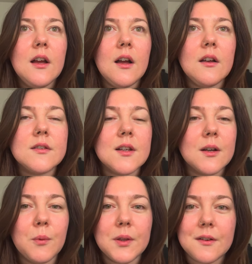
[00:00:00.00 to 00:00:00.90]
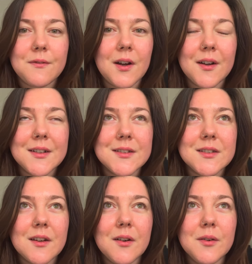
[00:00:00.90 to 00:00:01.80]
I was like, what the fuck.
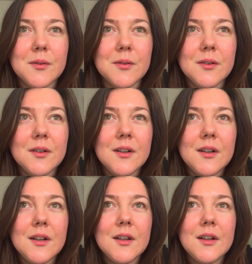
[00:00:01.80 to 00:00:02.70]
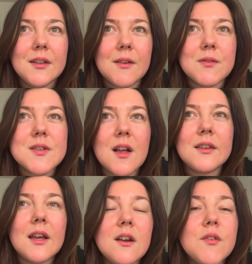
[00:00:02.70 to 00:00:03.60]
So that was that.
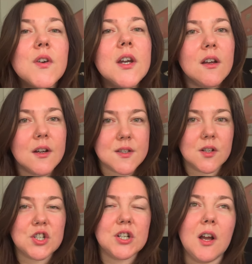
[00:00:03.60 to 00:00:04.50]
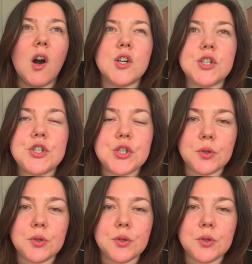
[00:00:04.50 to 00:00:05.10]
And I realized actually I do